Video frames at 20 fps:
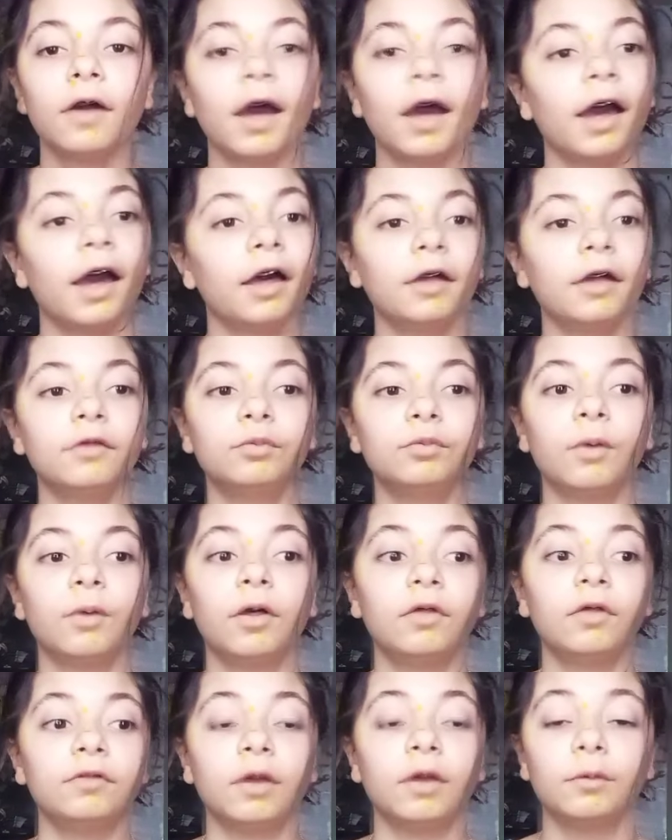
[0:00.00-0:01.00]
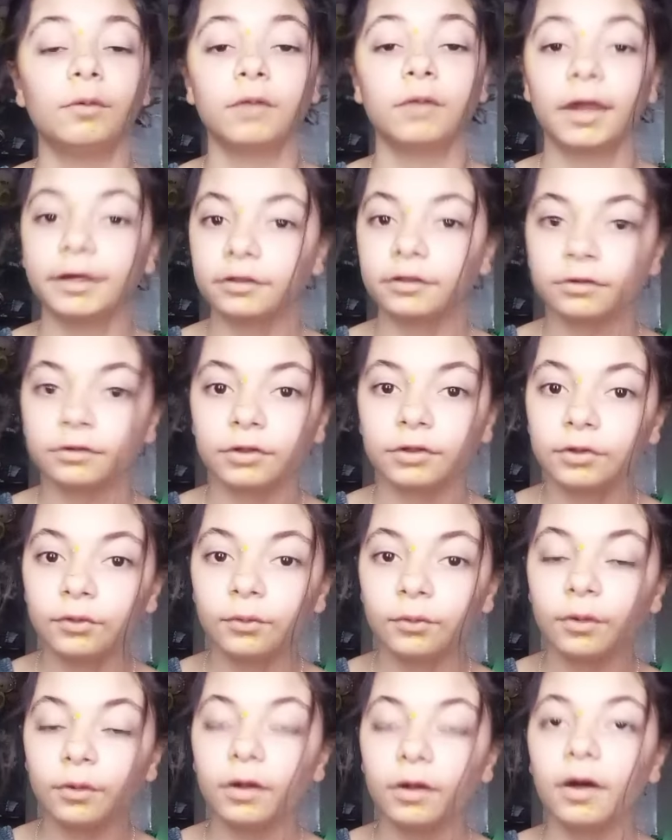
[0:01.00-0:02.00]
as well as I would like
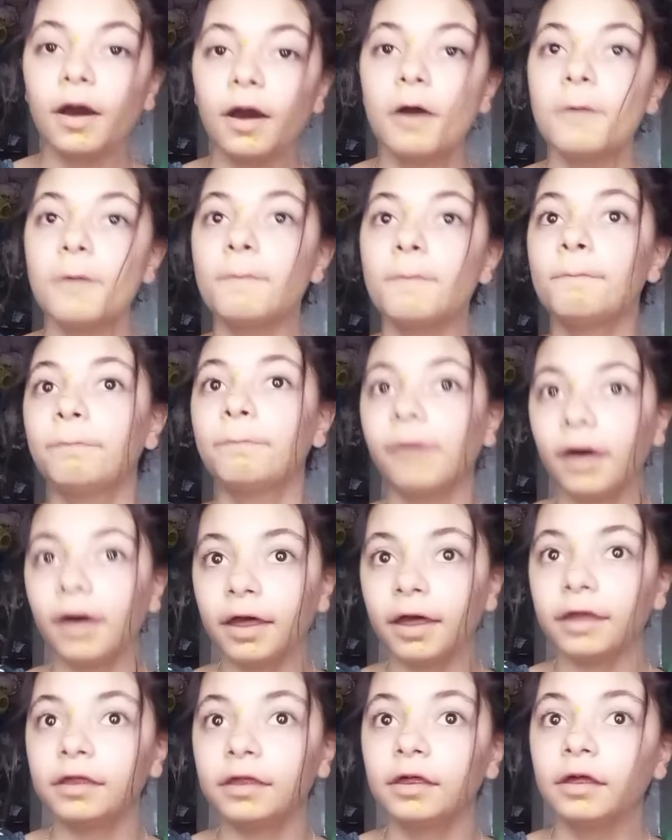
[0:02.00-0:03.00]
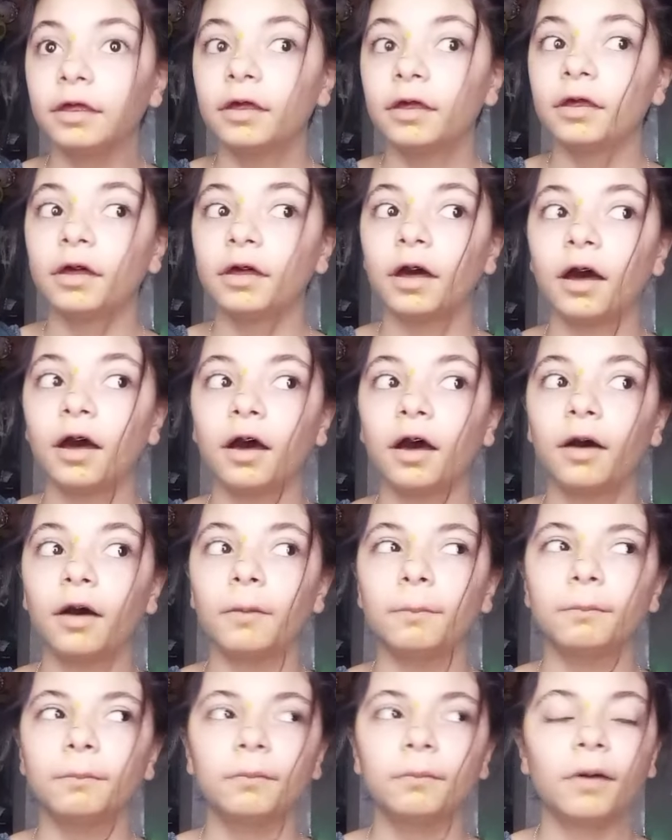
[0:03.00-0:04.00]
to, but
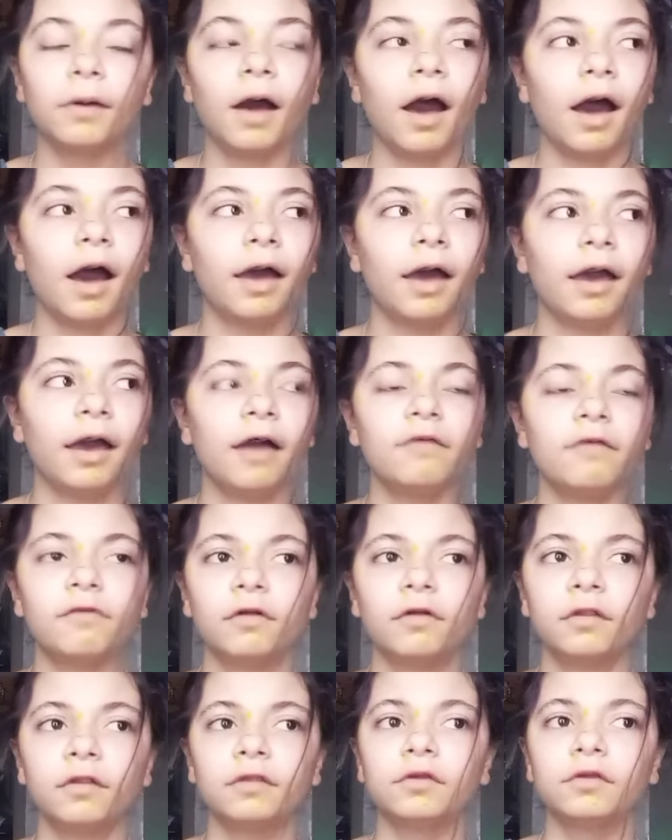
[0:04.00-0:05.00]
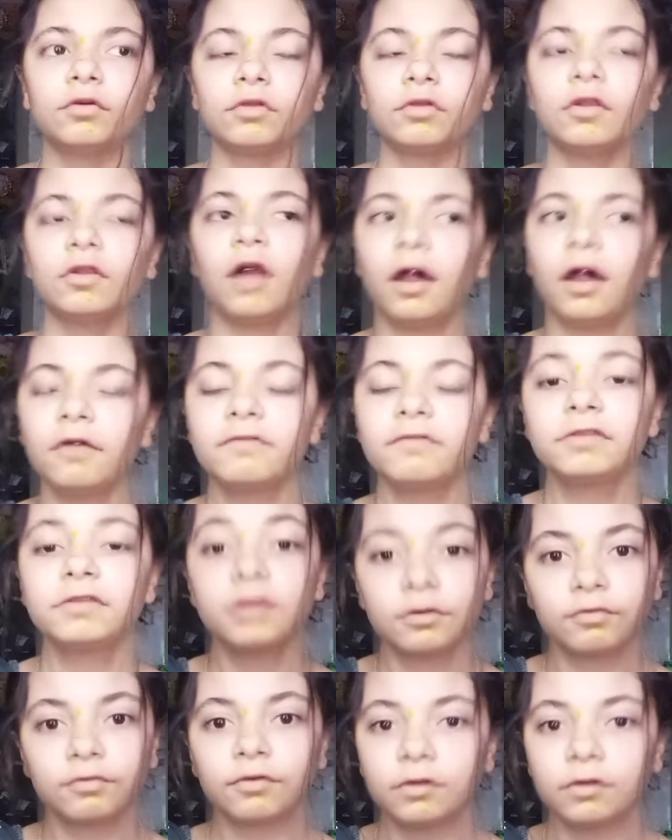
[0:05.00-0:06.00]
there's a lot of
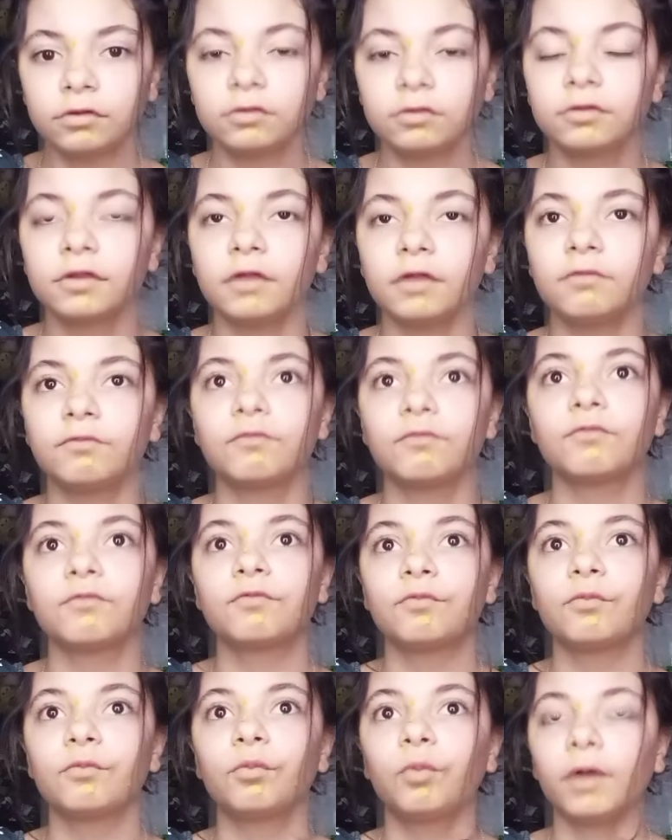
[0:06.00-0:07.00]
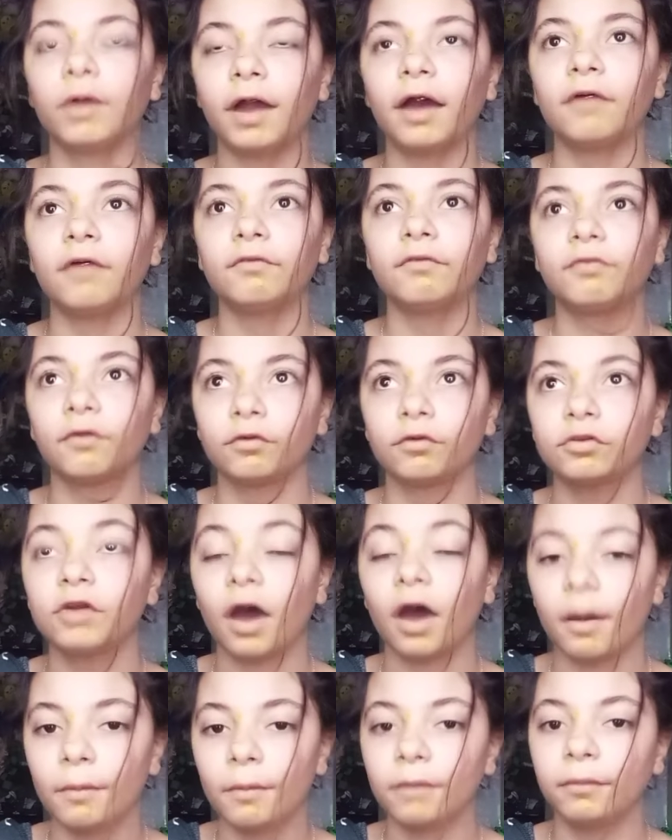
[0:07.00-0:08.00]
difference than when I first
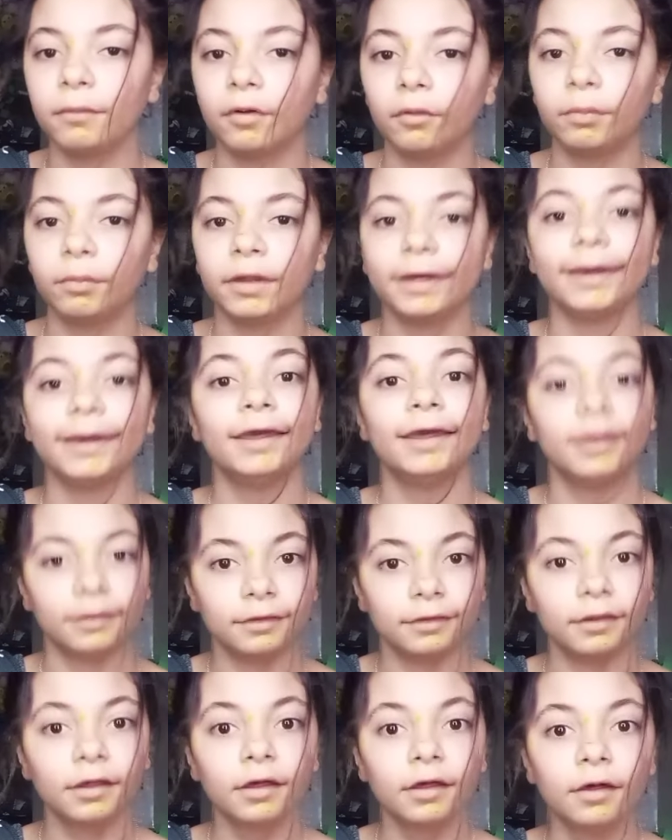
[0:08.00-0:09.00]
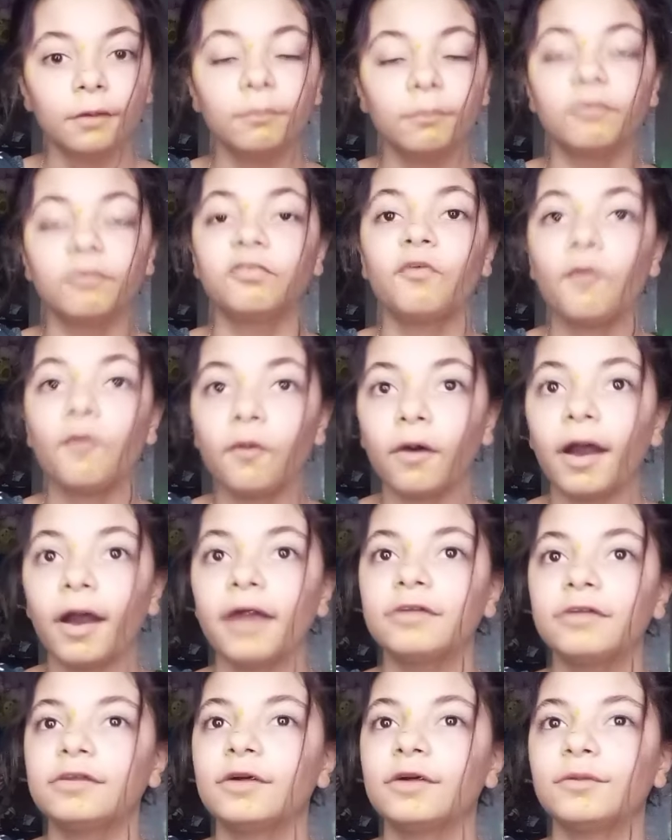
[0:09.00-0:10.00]
got my metal plate in. Before,
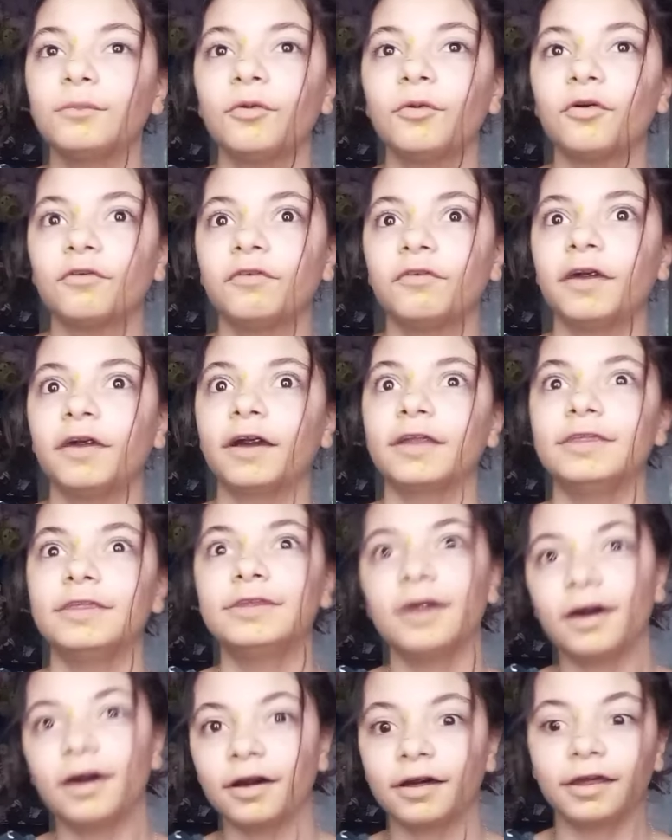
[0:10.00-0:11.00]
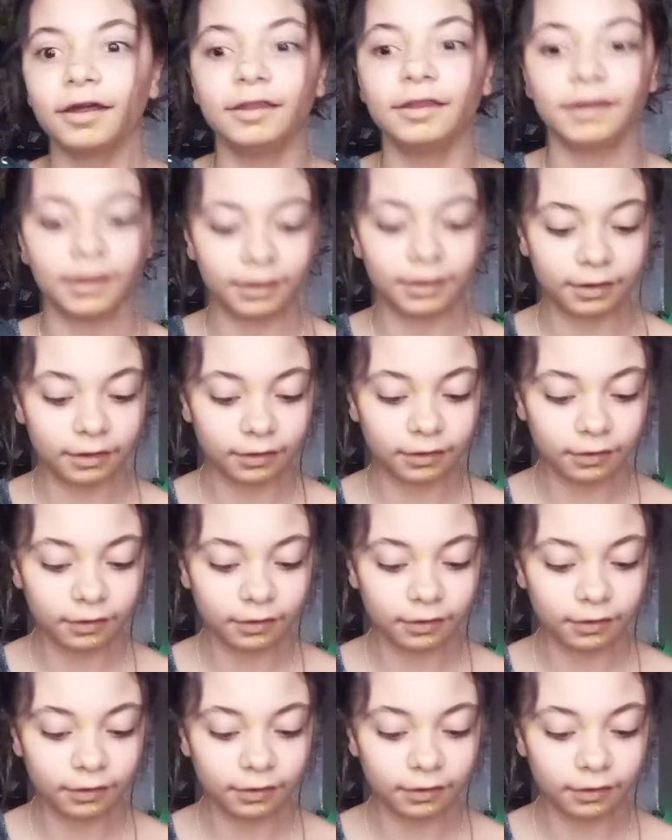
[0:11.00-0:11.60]
I sounded more of a duck, and I